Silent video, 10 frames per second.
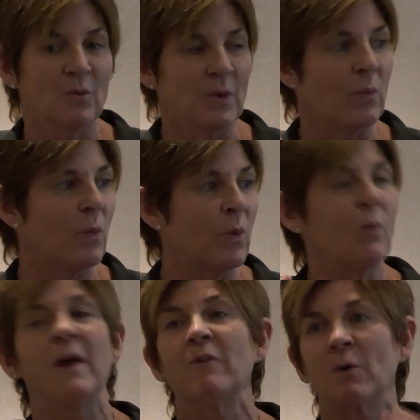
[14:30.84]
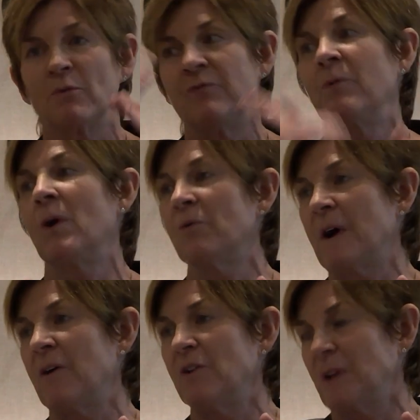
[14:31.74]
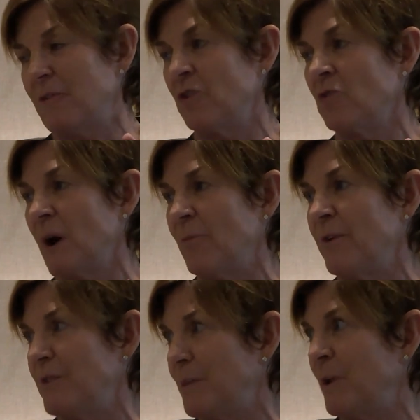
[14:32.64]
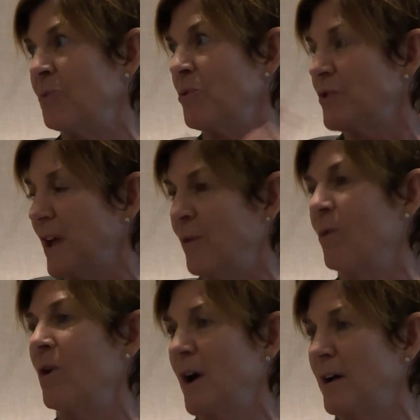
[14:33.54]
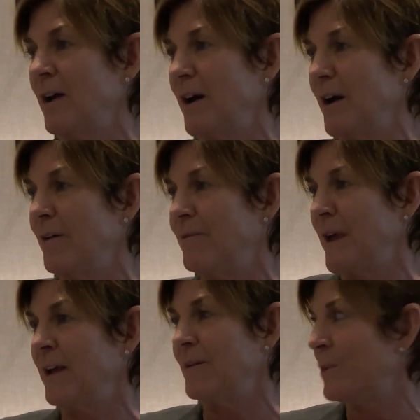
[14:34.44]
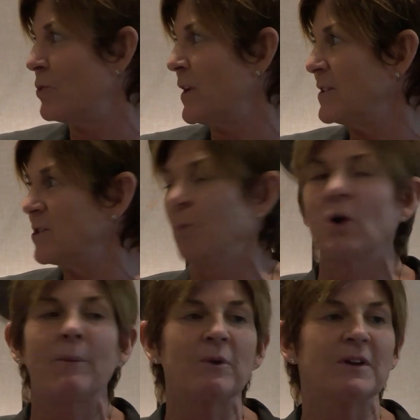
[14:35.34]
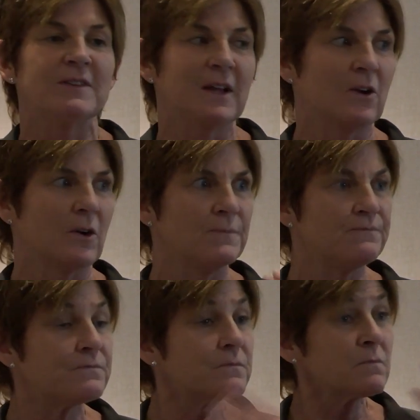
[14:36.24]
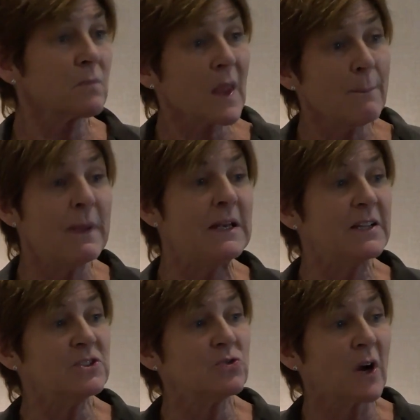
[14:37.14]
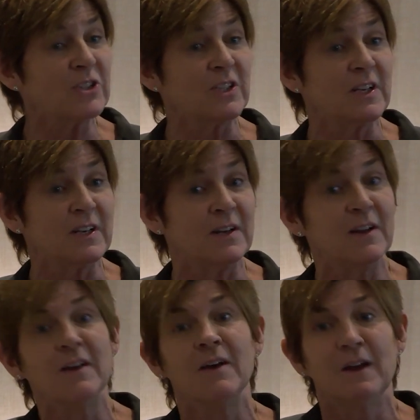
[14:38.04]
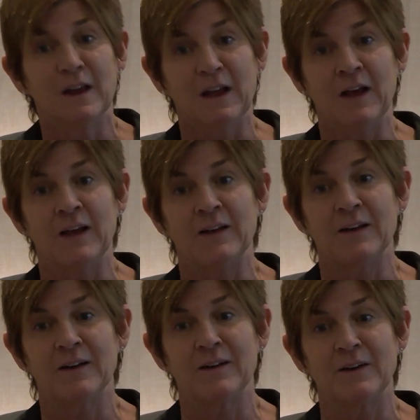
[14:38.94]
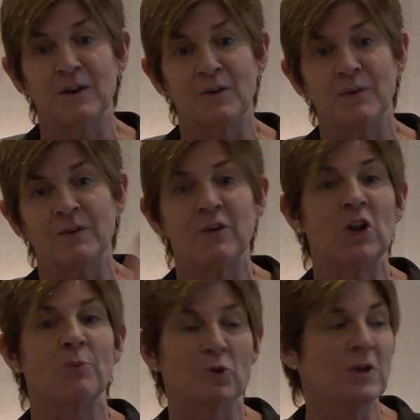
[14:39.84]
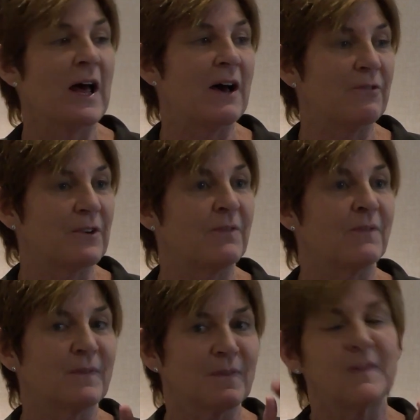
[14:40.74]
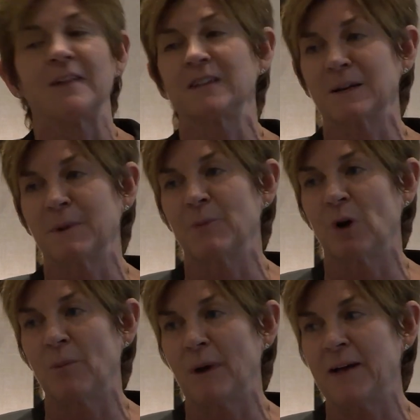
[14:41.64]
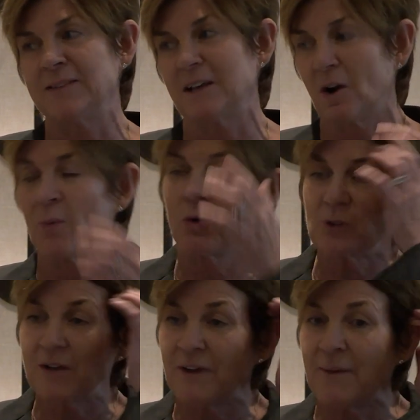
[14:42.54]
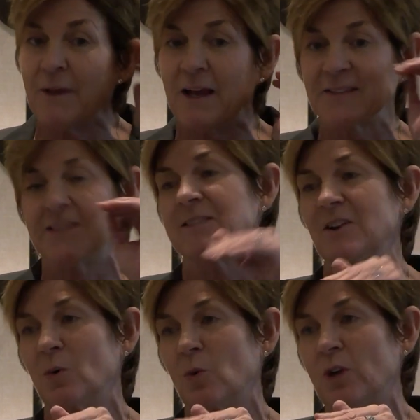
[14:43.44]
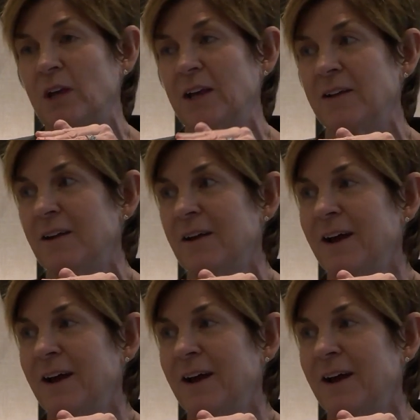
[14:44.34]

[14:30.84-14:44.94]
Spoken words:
you know, we have our values haven't dropped 50%+. We're not vacant buildings. So properties that are mid-construction and, you know, the developer left, that's going to be a problem asset. Our multifamily assets that are working,